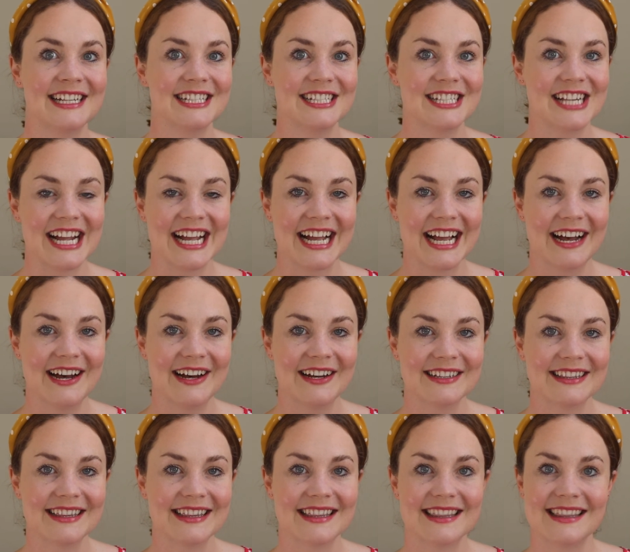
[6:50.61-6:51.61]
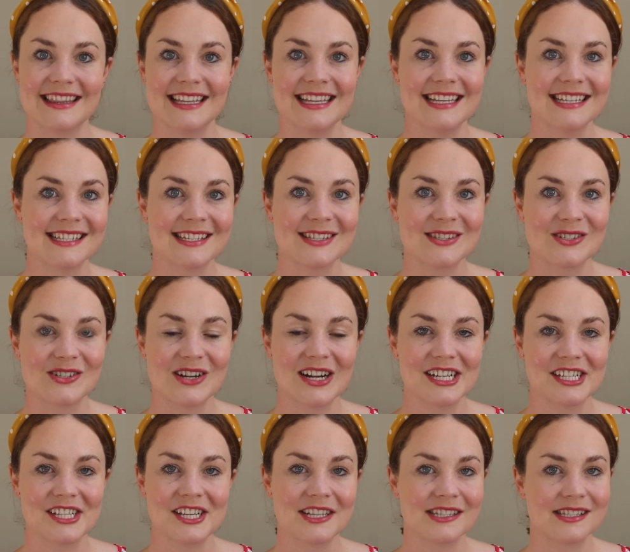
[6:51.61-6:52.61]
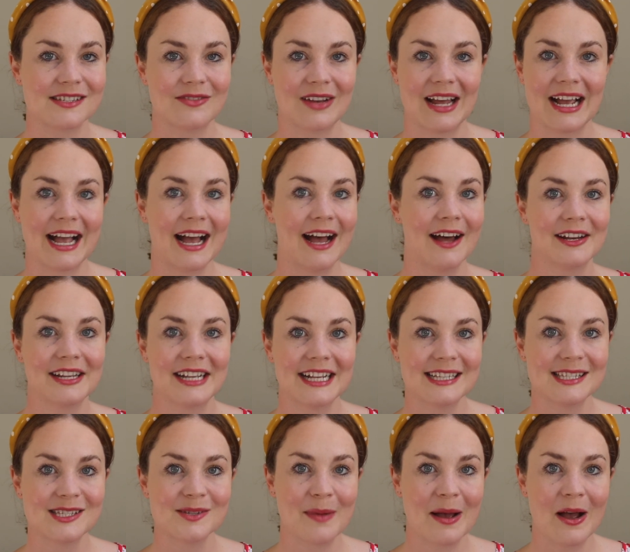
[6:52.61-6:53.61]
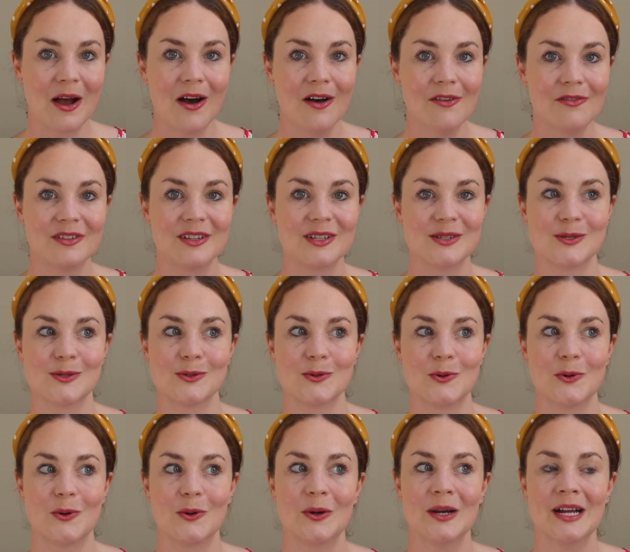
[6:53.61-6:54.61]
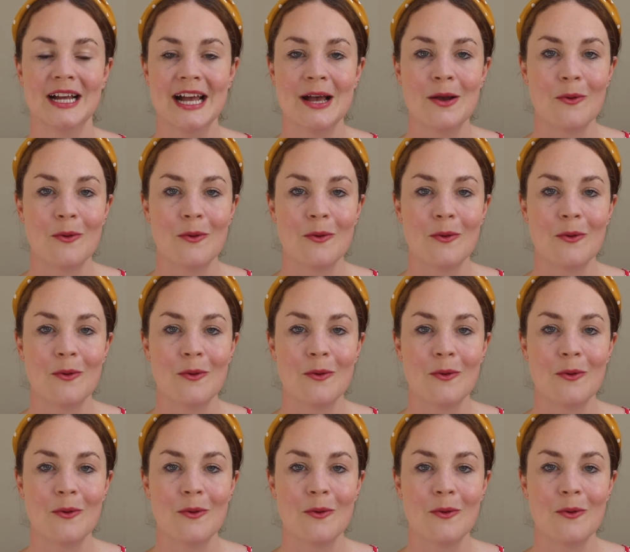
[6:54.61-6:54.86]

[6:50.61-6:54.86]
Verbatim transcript: check out these instructions of like how to get to my office or